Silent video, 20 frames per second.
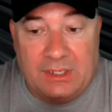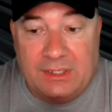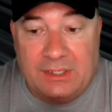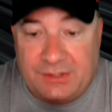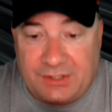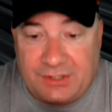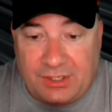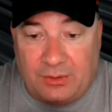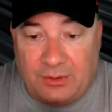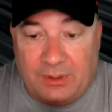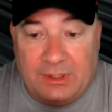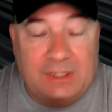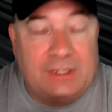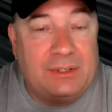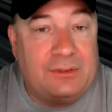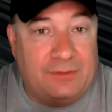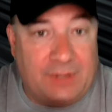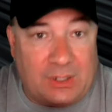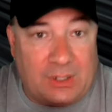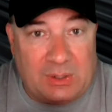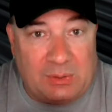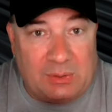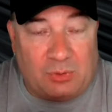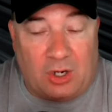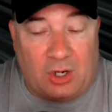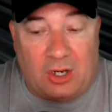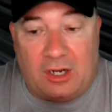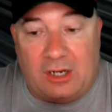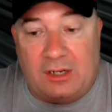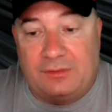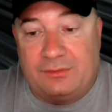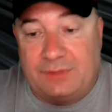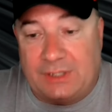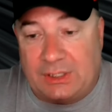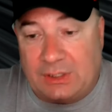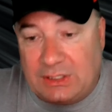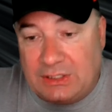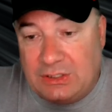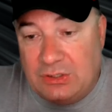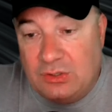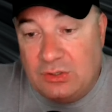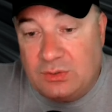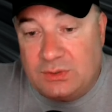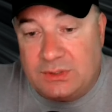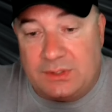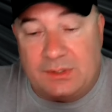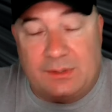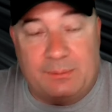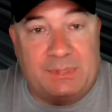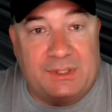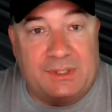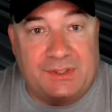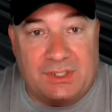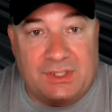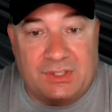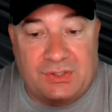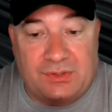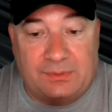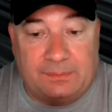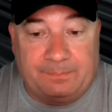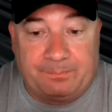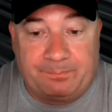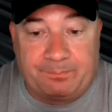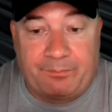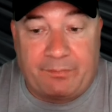So very raw, very new to the position.